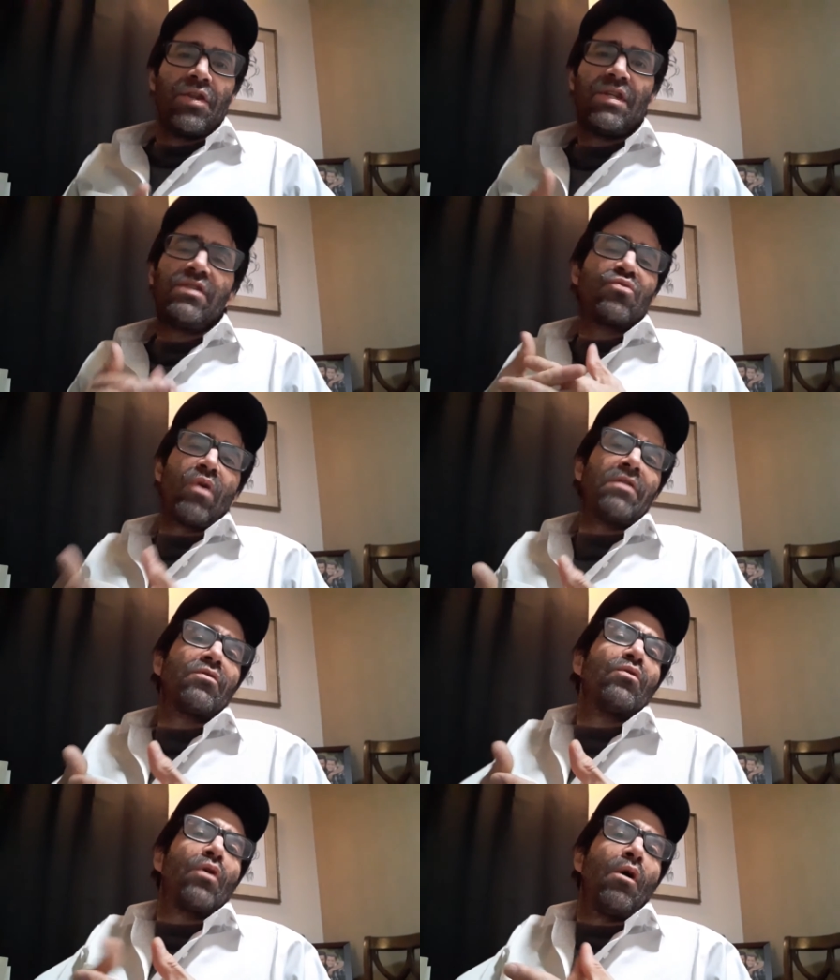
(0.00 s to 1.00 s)
These
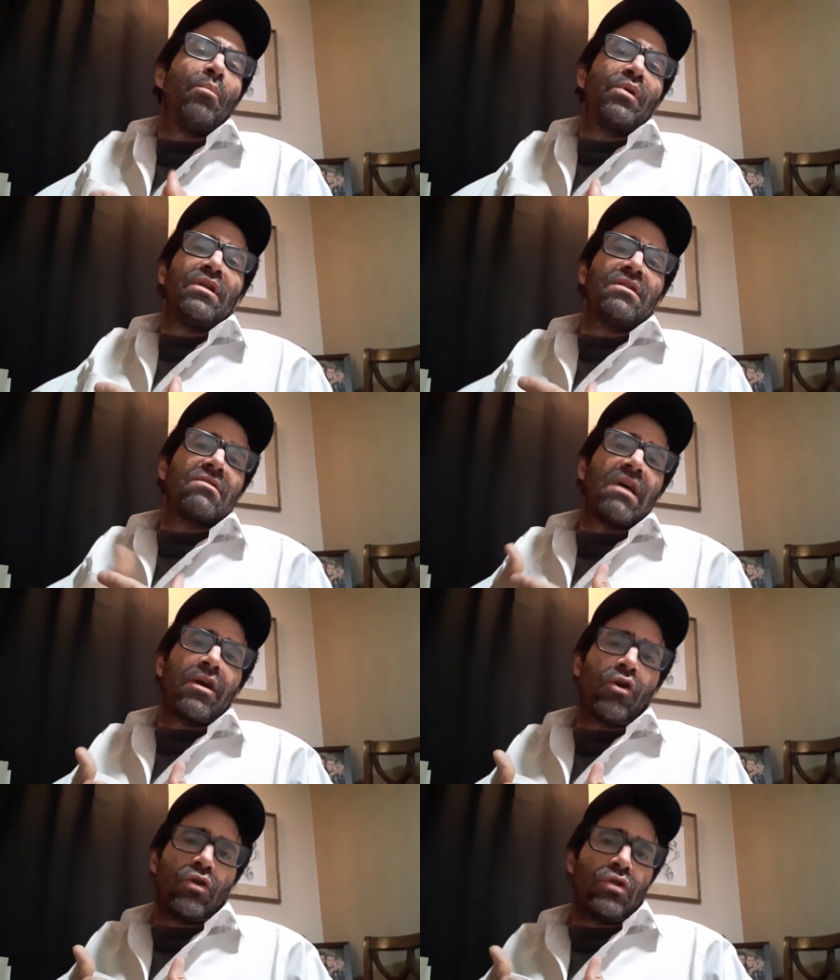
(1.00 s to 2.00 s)
rental companies
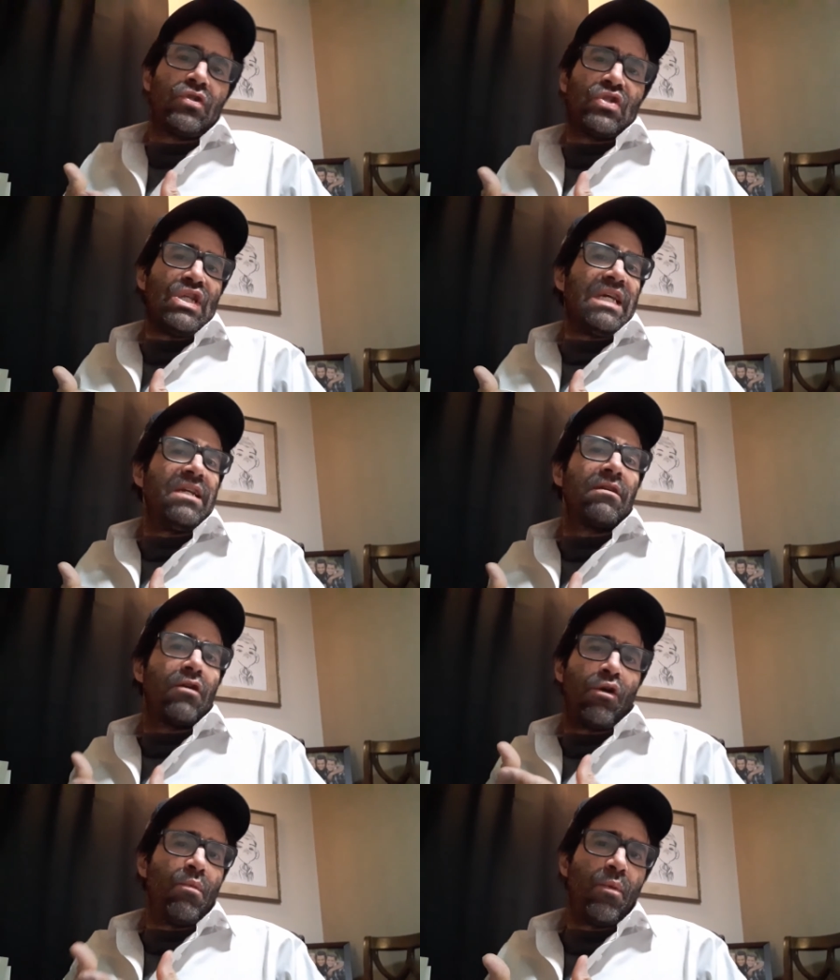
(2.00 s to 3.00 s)
like Hertz, they didn't
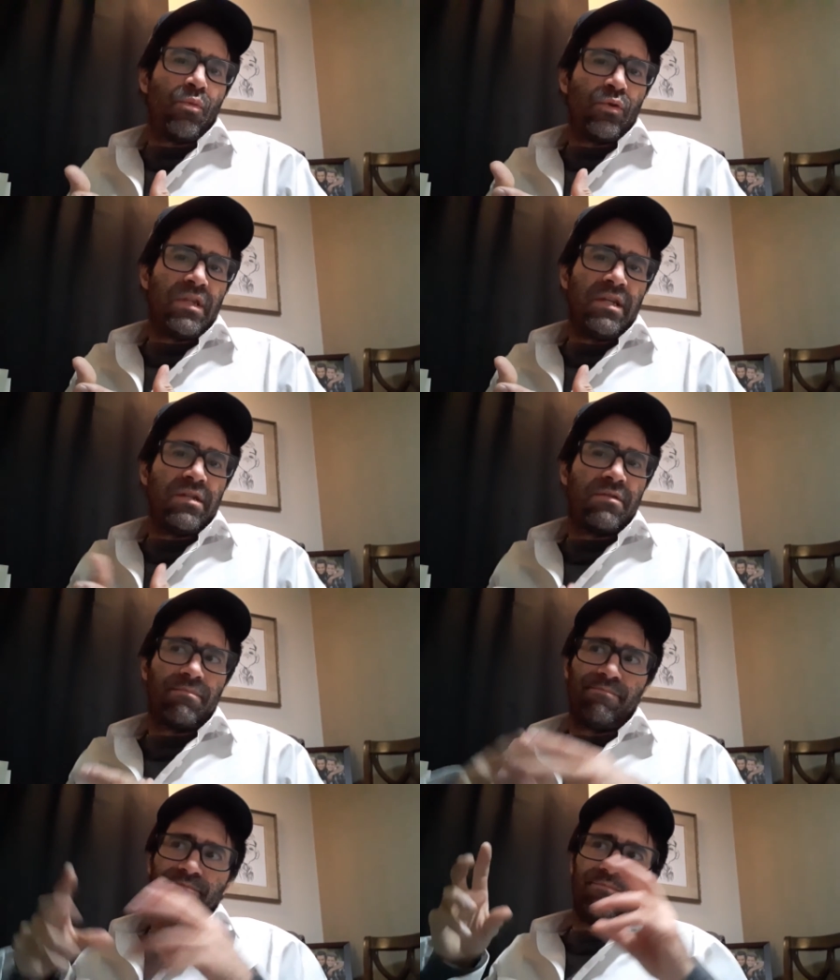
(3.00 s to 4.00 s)
come up with this
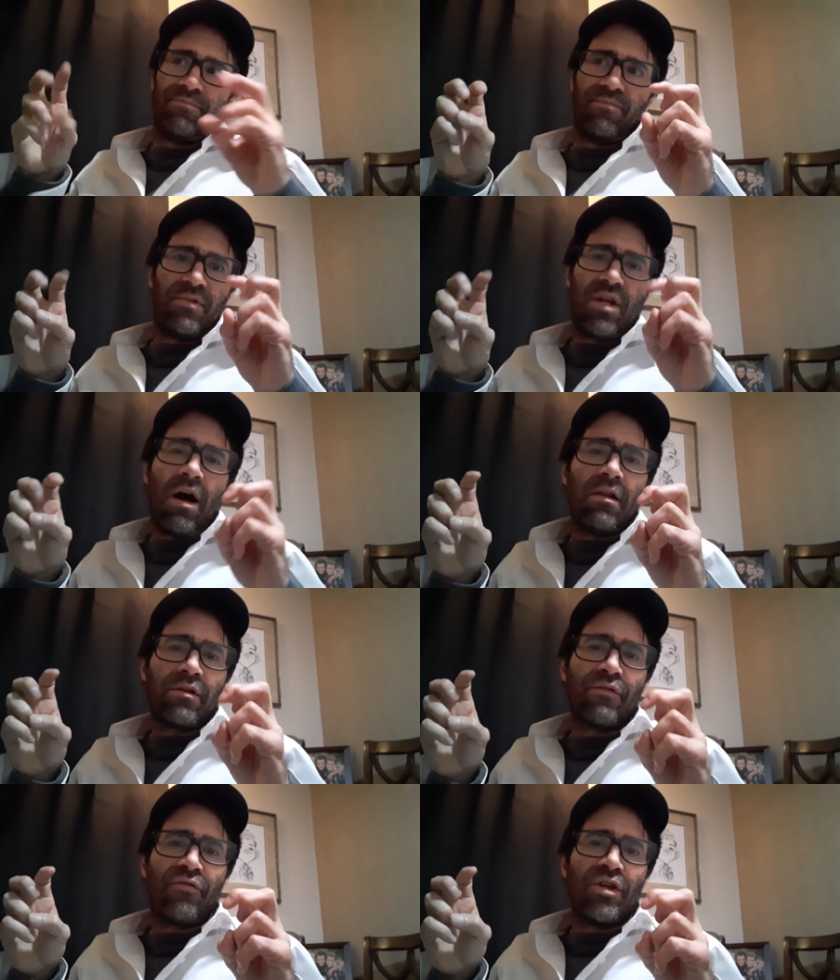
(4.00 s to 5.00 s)

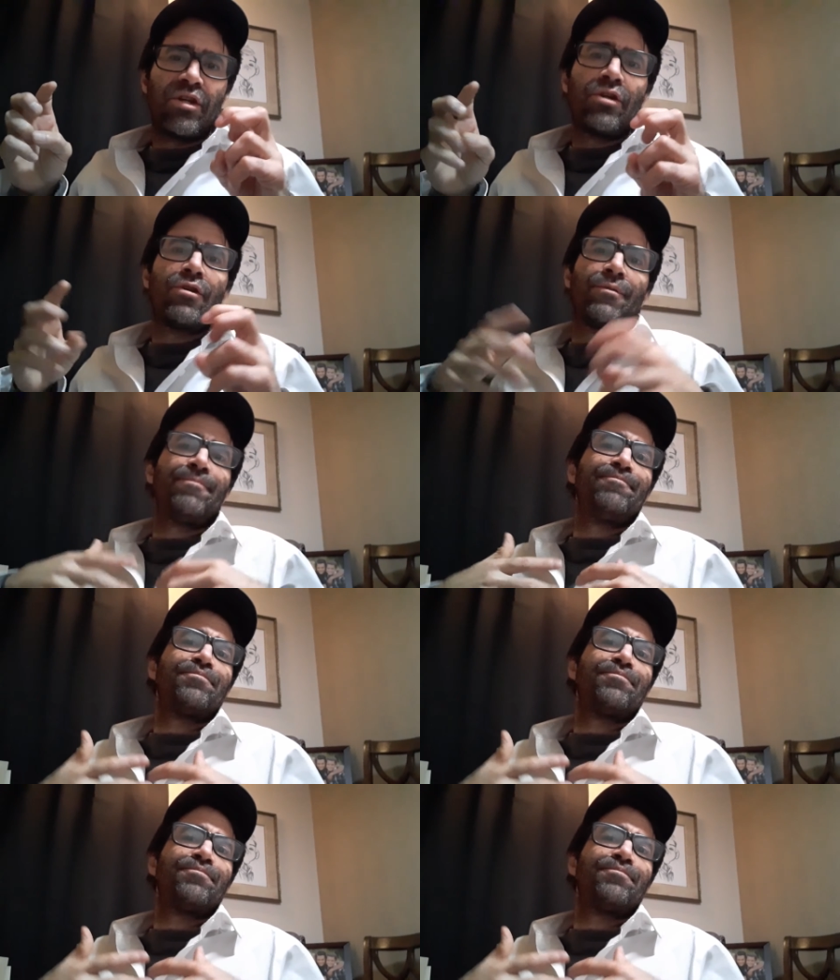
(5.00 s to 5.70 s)
dollar figure